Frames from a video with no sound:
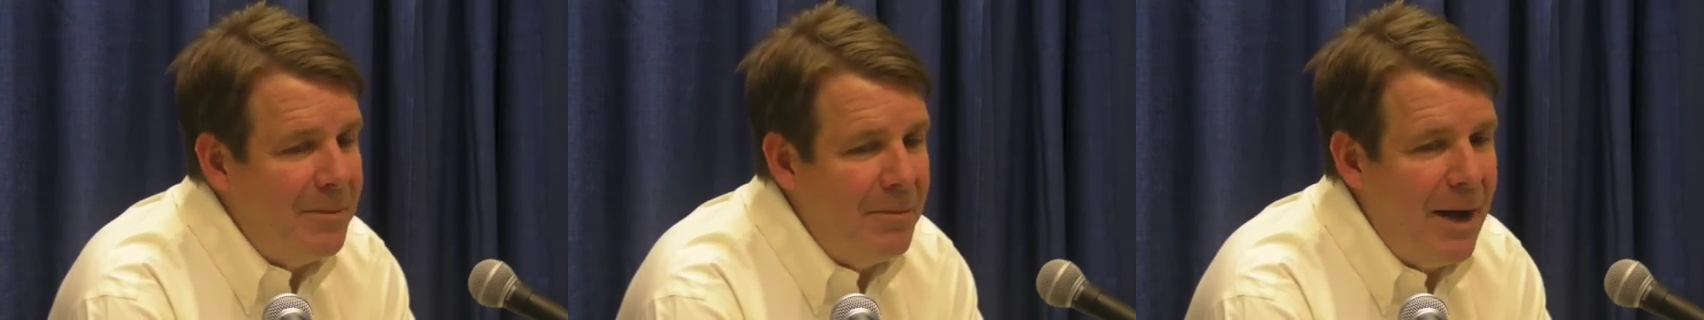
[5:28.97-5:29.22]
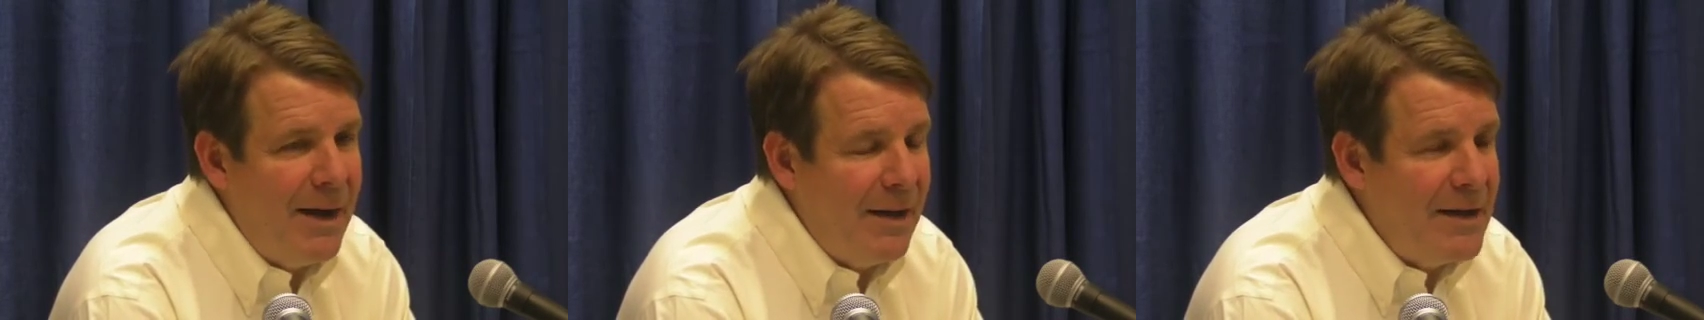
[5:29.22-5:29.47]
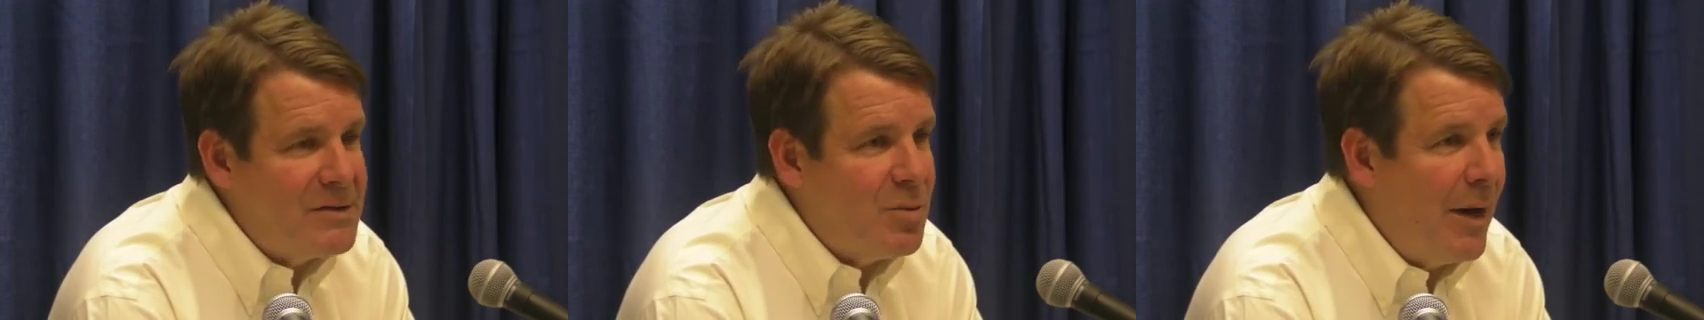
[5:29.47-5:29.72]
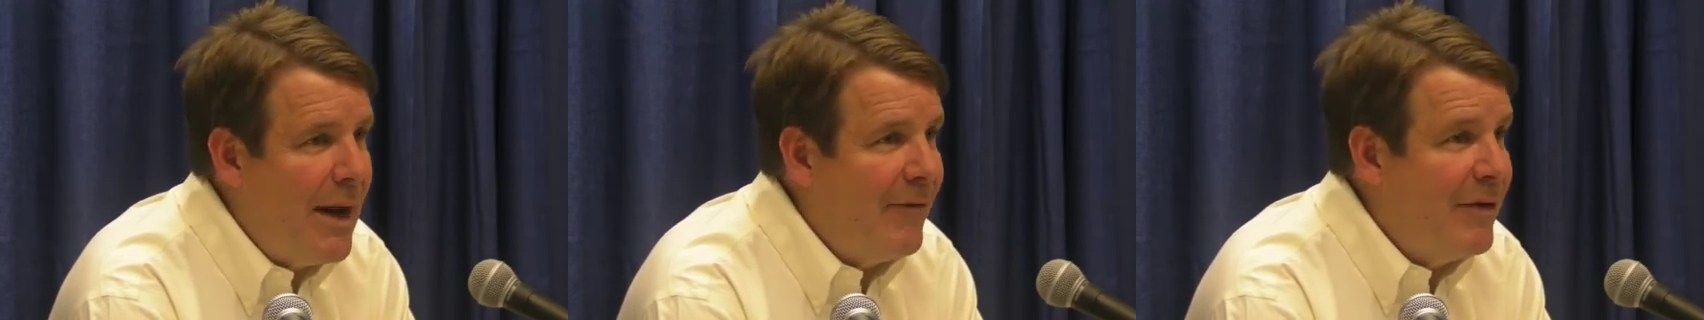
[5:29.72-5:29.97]
But at least
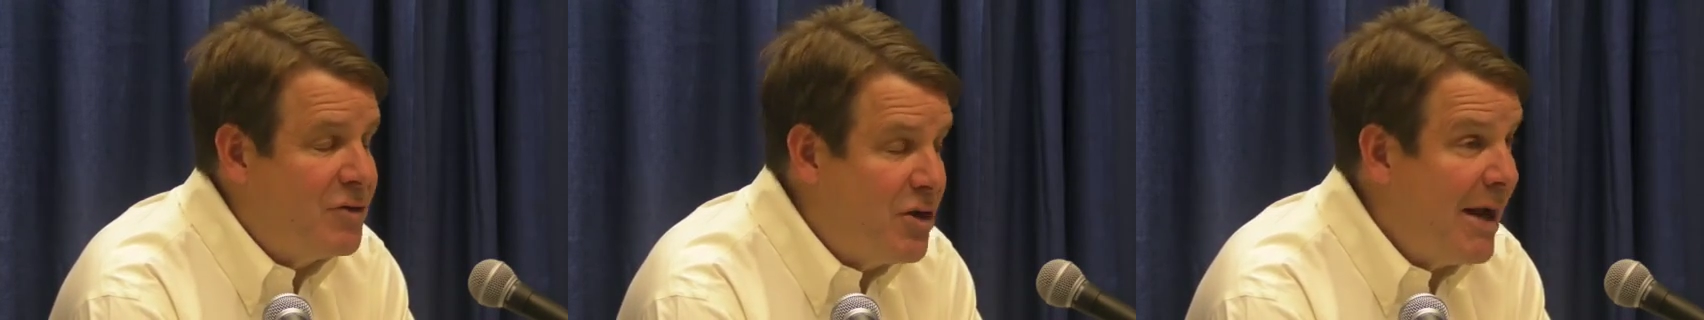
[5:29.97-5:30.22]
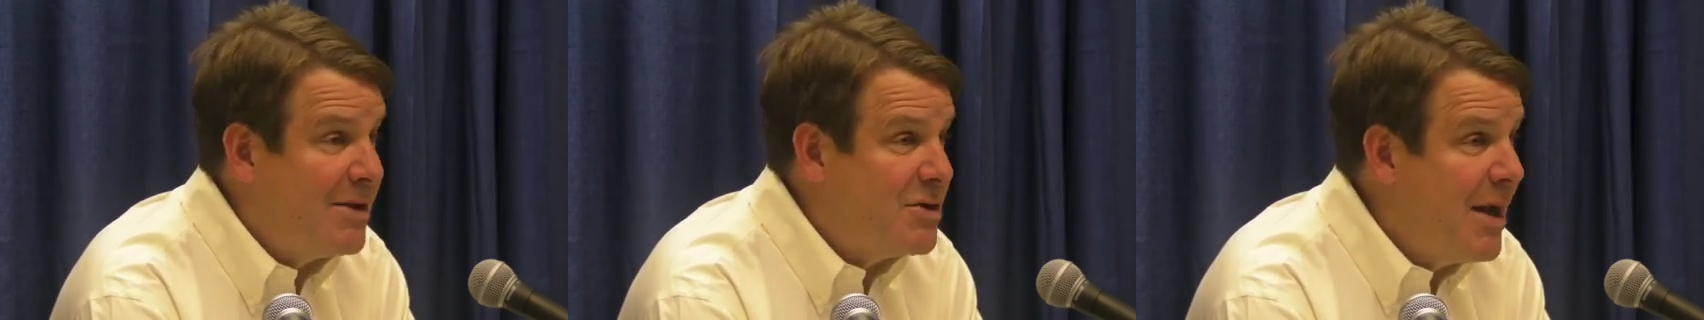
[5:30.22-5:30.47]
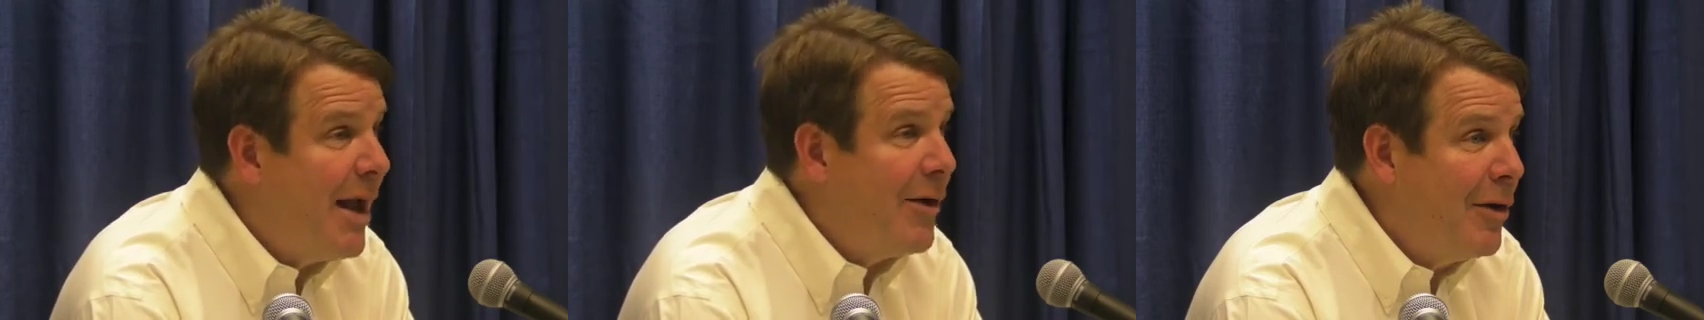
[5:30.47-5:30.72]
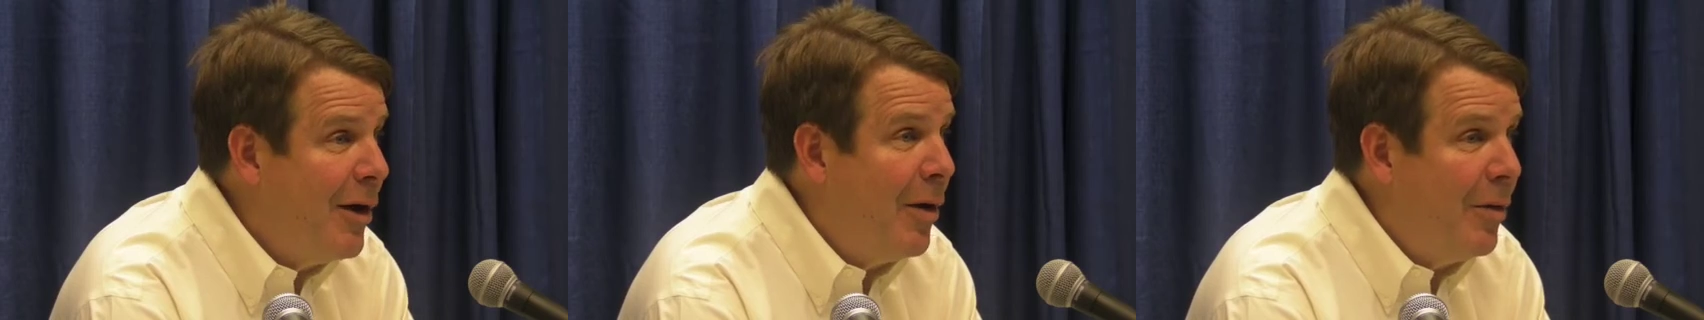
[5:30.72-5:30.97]
we have a chance now
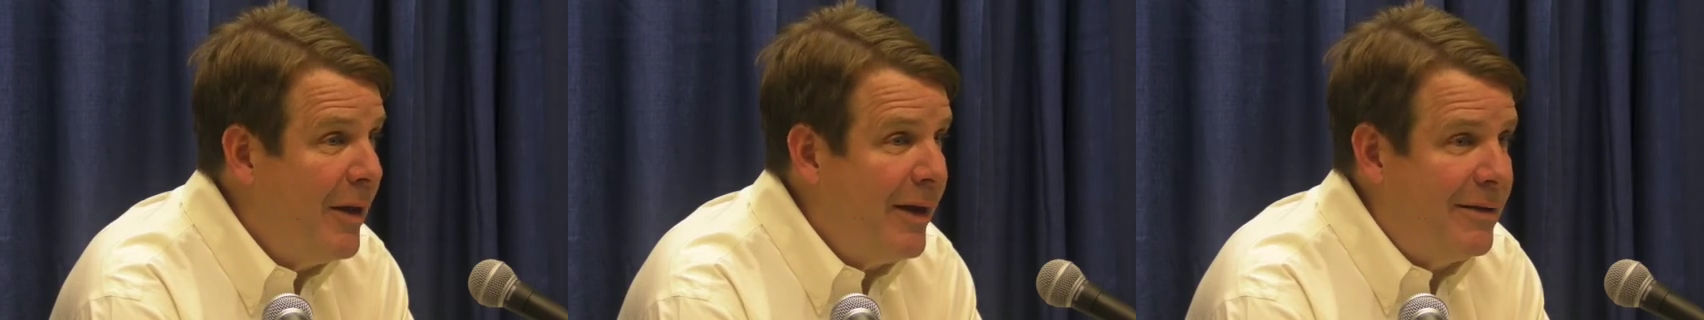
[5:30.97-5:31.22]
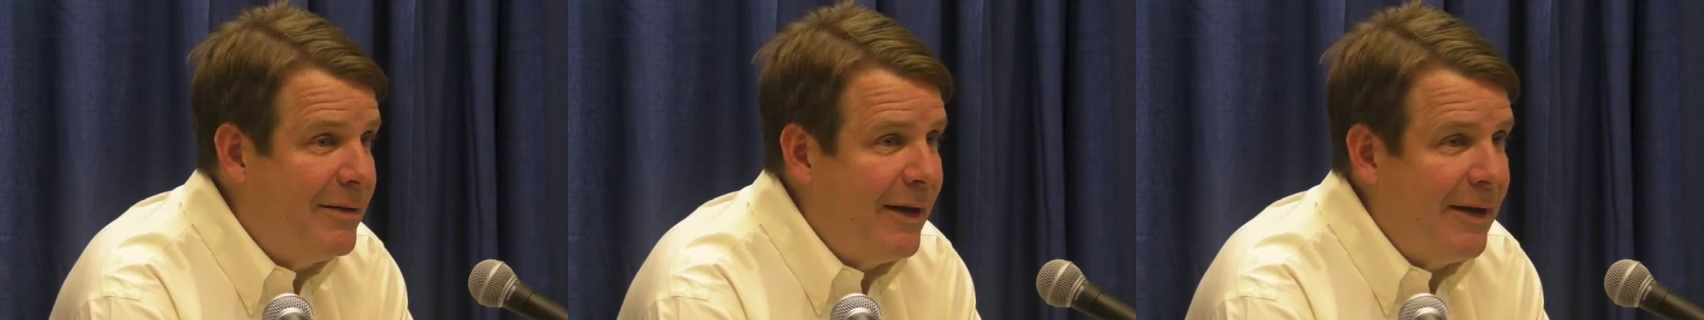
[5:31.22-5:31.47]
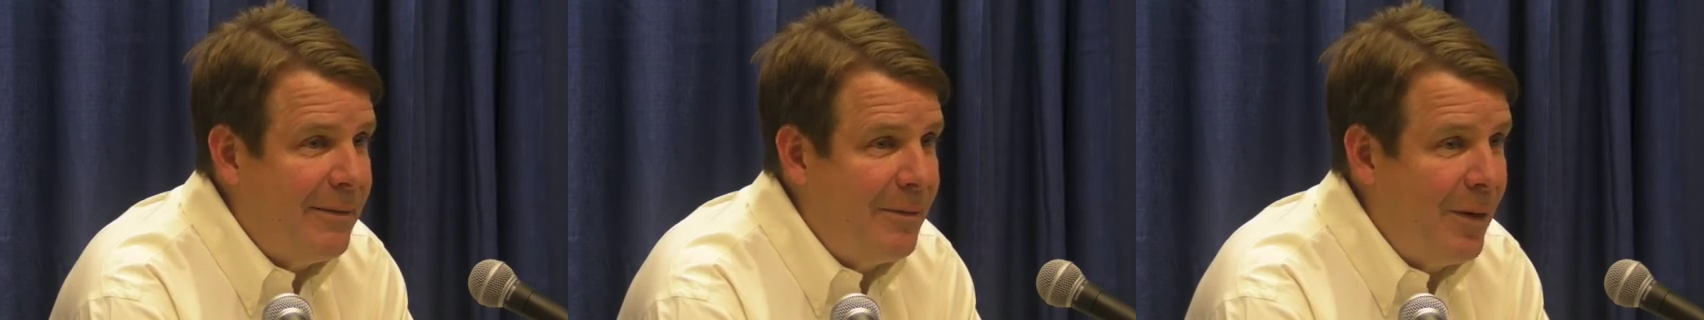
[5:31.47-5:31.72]
to know that uh,